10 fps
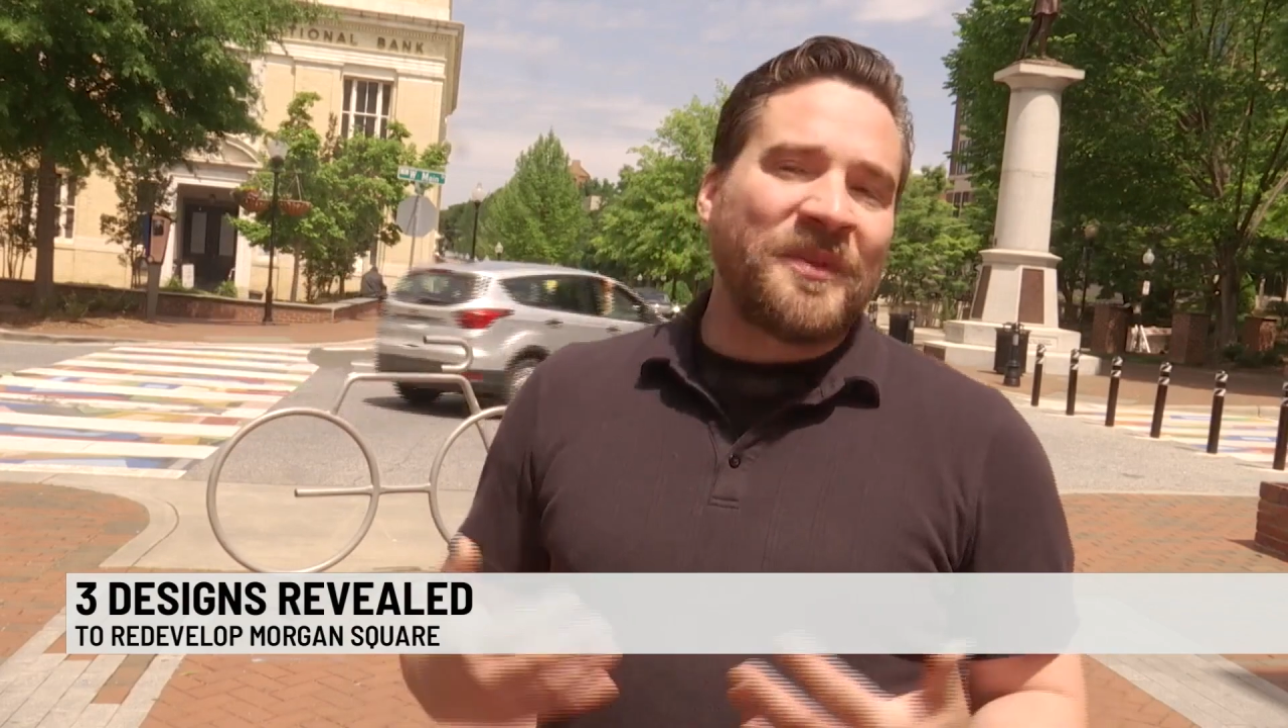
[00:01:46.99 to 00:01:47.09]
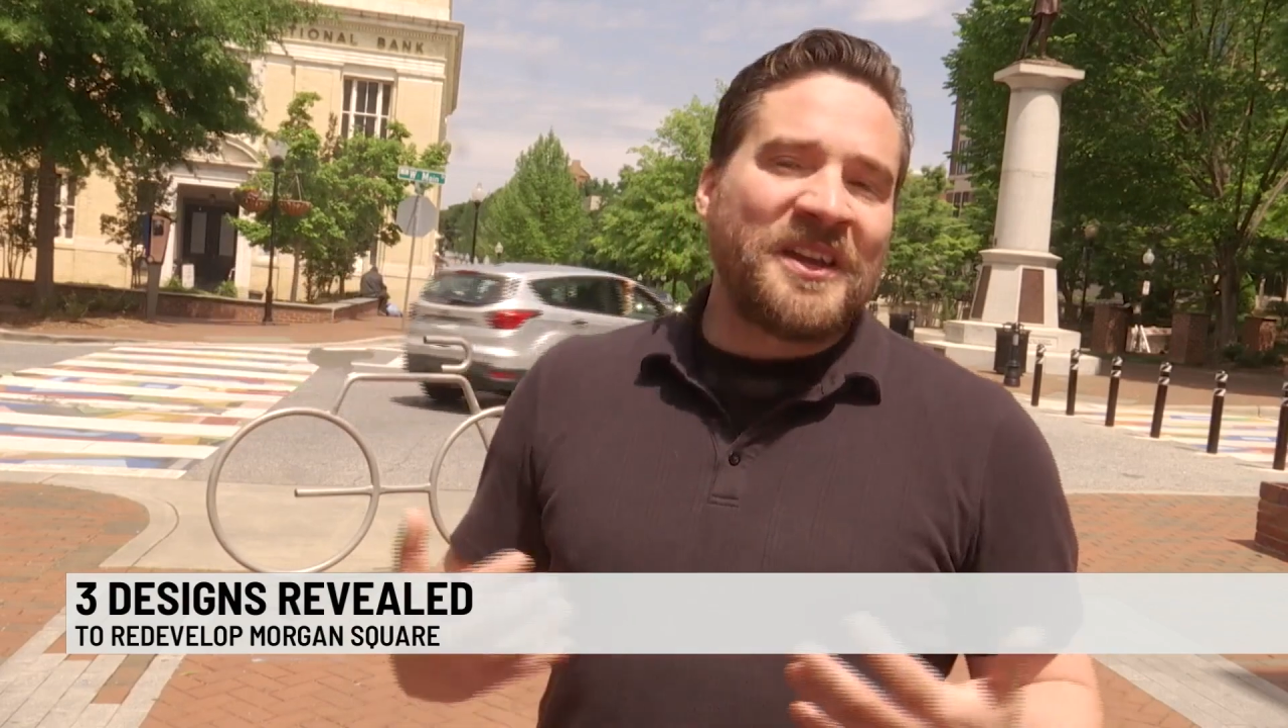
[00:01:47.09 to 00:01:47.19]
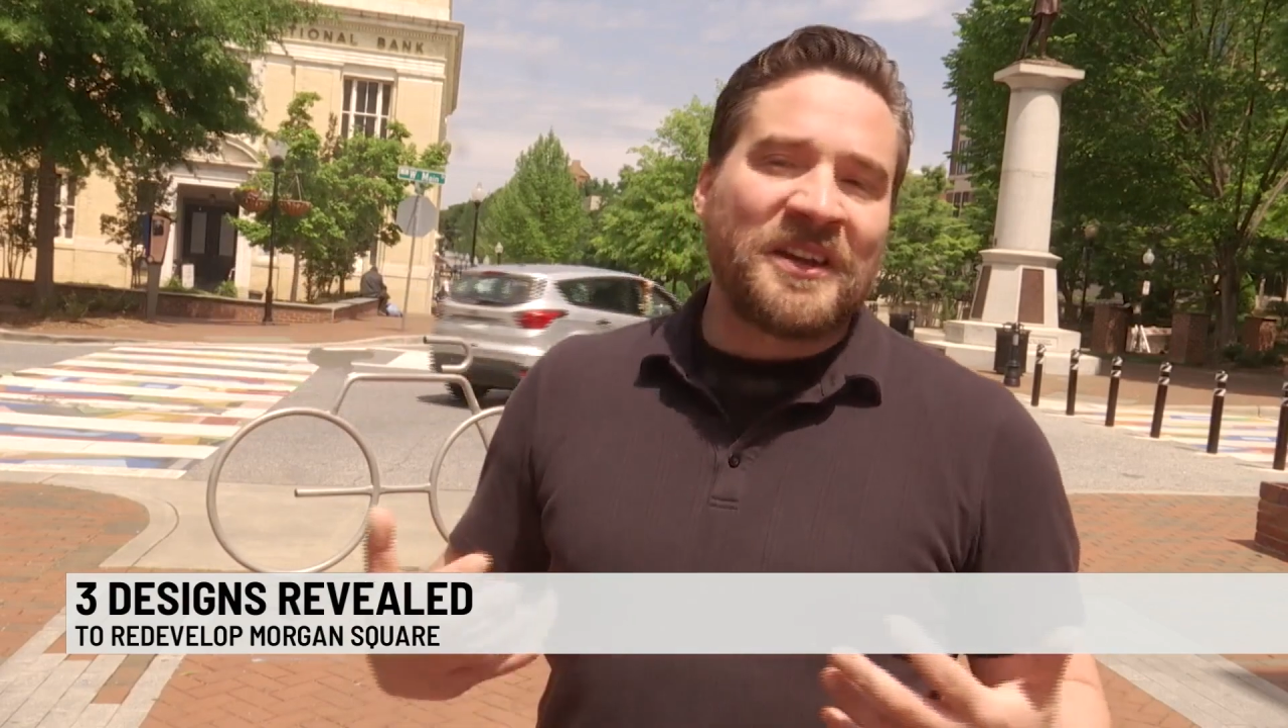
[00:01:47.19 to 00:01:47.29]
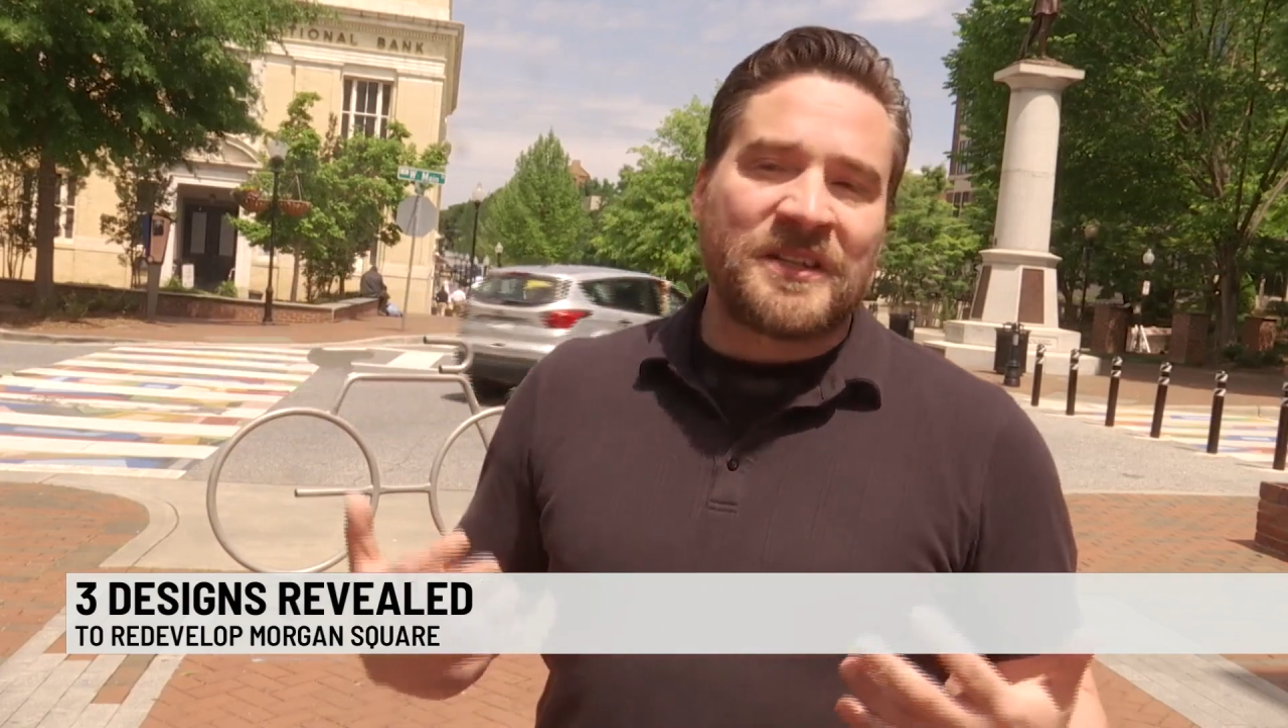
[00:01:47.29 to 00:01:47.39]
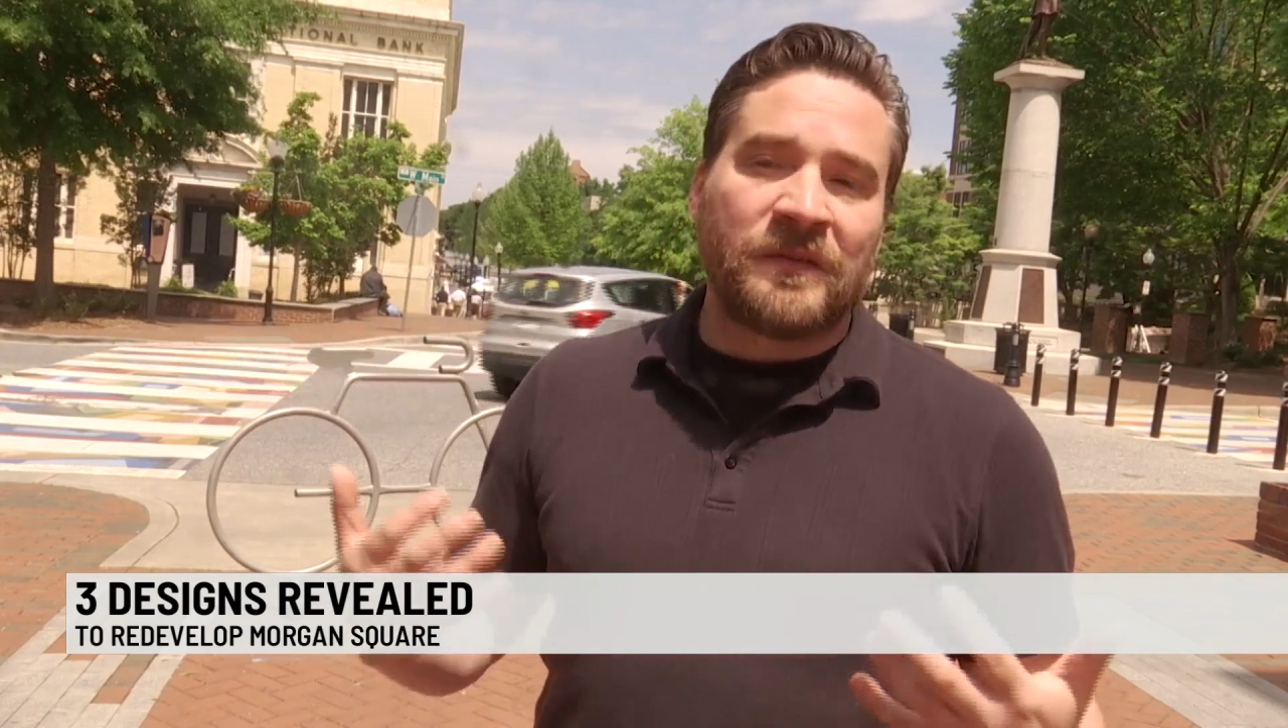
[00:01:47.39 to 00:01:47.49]

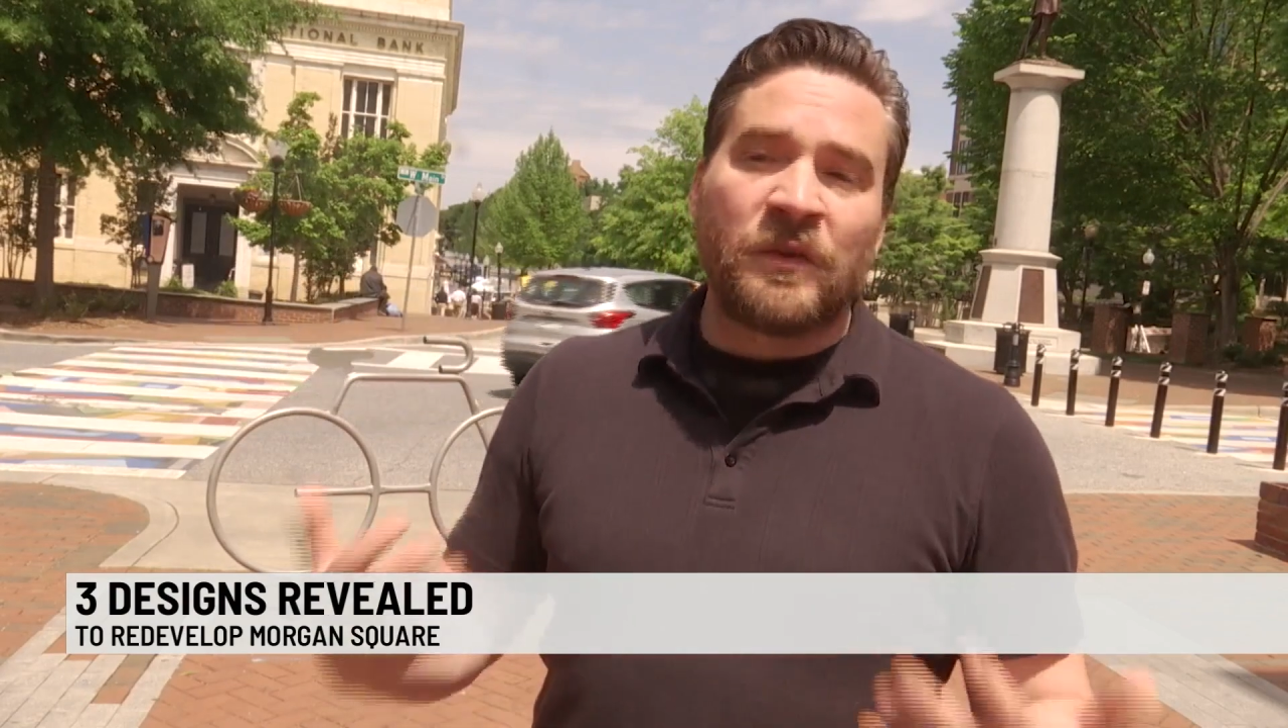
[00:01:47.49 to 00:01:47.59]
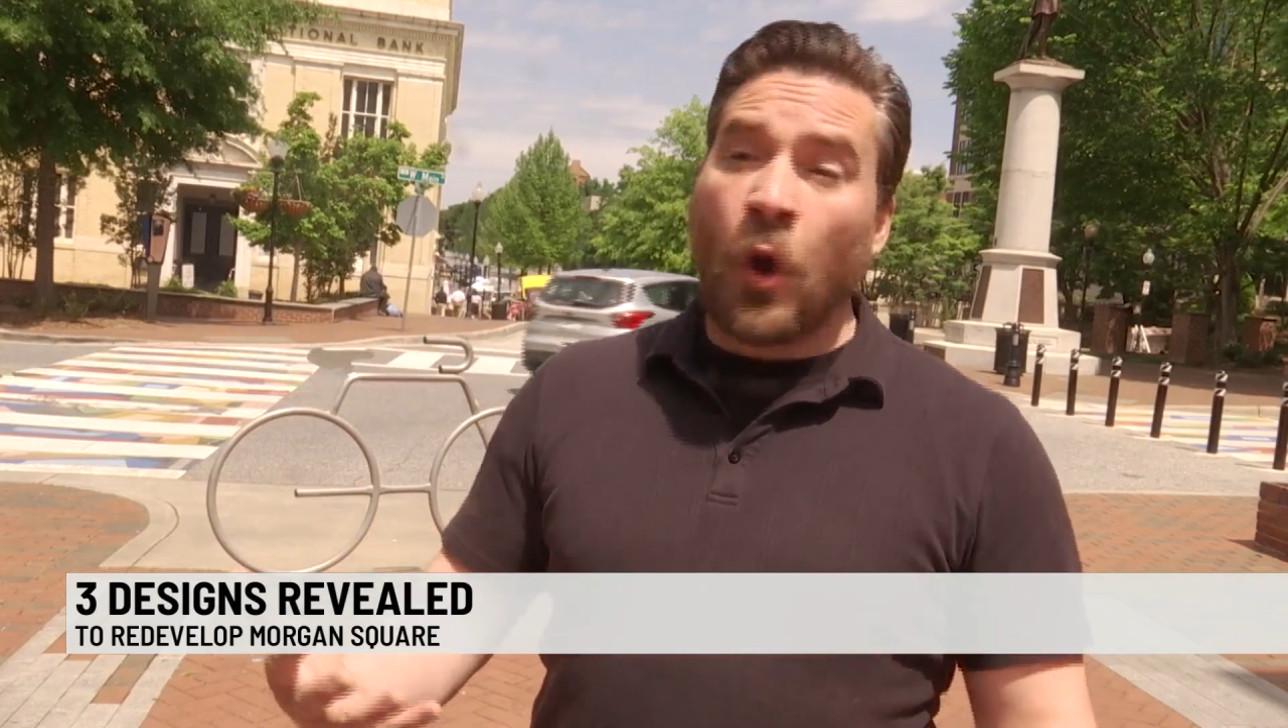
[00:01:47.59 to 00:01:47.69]
because of